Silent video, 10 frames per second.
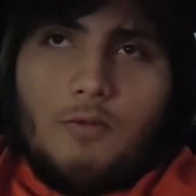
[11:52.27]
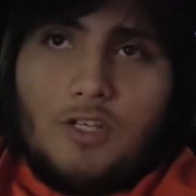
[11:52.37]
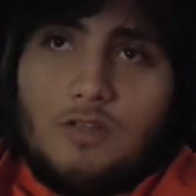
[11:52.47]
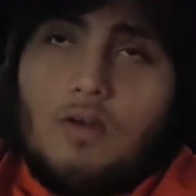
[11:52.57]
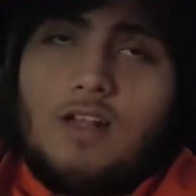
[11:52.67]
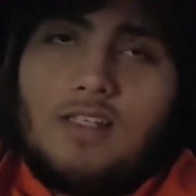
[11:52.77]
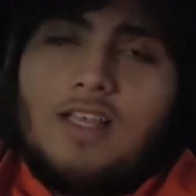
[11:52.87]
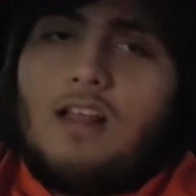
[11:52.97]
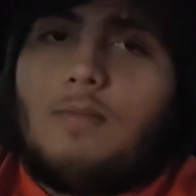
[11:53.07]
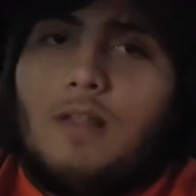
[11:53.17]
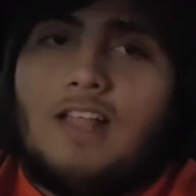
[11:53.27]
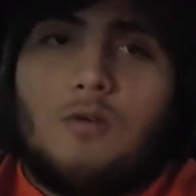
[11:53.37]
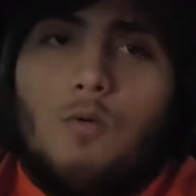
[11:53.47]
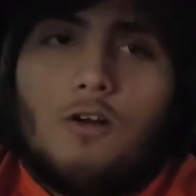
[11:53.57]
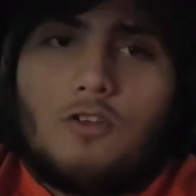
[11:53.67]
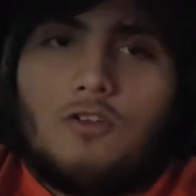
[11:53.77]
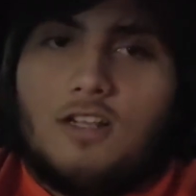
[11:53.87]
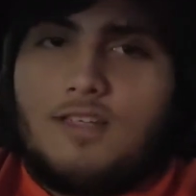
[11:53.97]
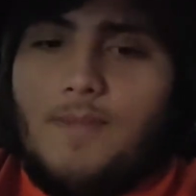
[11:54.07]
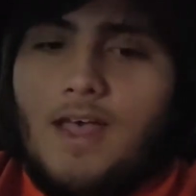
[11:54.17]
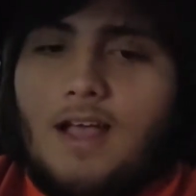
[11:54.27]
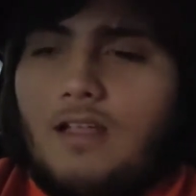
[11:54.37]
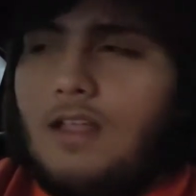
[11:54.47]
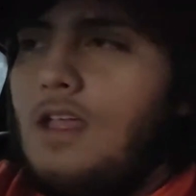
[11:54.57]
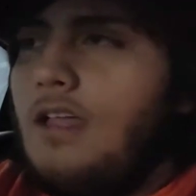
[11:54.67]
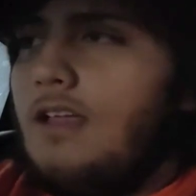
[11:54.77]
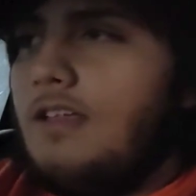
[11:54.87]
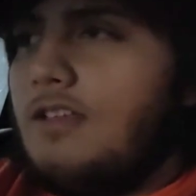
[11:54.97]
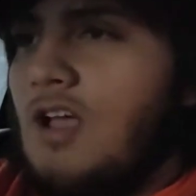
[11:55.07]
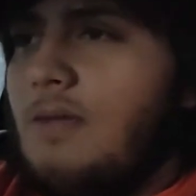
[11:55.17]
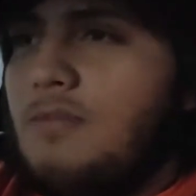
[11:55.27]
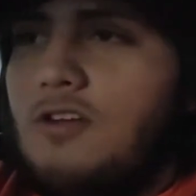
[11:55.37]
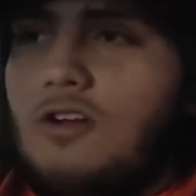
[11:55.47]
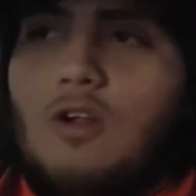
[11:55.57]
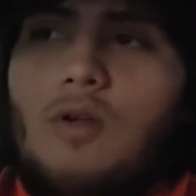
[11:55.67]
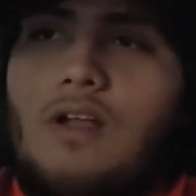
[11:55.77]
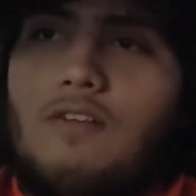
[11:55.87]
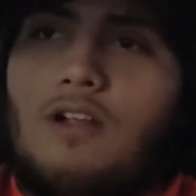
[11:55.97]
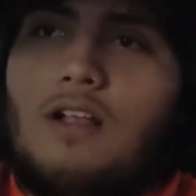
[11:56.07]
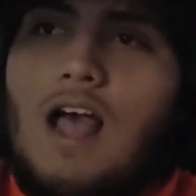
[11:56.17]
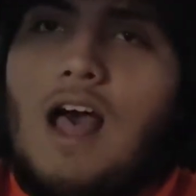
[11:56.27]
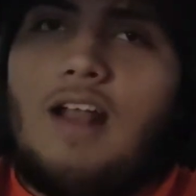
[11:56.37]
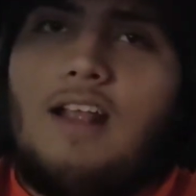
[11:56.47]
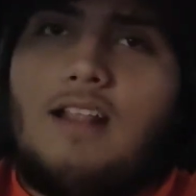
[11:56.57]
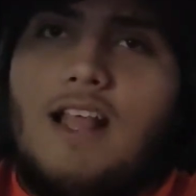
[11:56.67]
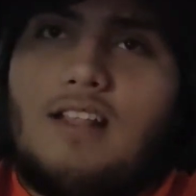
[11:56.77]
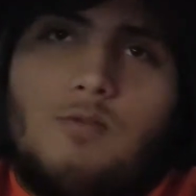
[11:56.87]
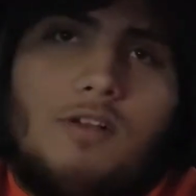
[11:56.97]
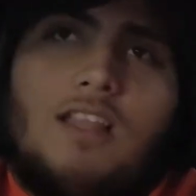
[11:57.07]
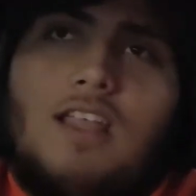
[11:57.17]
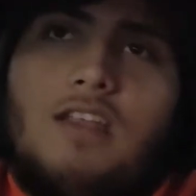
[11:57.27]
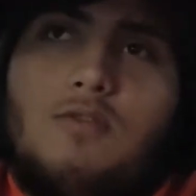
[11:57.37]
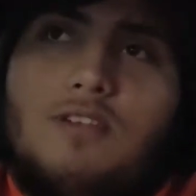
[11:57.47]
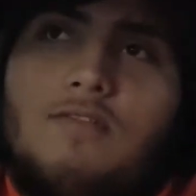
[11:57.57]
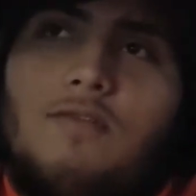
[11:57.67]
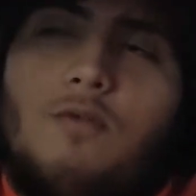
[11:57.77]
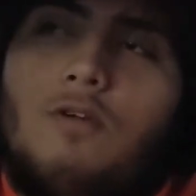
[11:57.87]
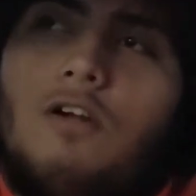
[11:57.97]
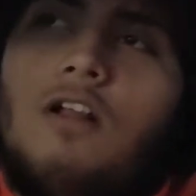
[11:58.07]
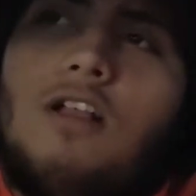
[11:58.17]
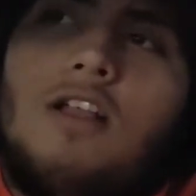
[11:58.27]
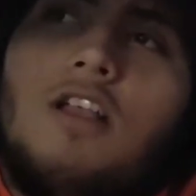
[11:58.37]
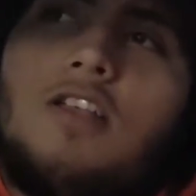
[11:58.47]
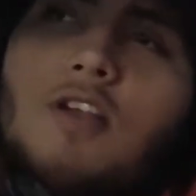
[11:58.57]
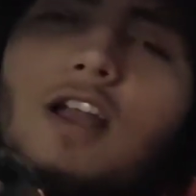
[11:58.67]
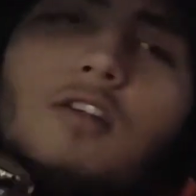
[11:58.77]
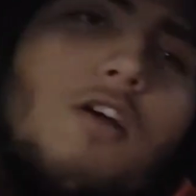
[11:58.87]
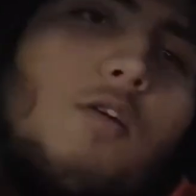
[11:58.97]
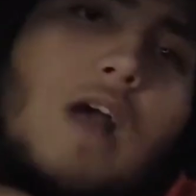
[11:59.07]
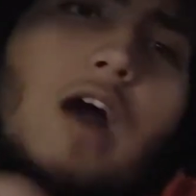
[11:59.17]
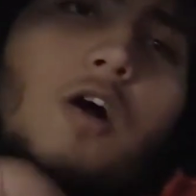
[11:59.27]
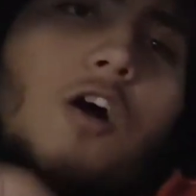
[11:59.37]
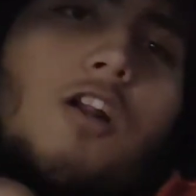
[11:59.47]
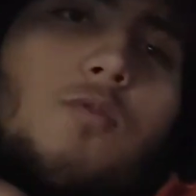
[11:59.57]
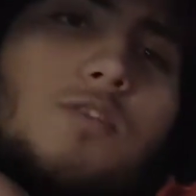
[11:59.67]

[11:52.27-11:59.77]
which is what it's set up, it's a work truck spec, so I'm sure whoever got it, that's what they used it for. So I don't know how hard it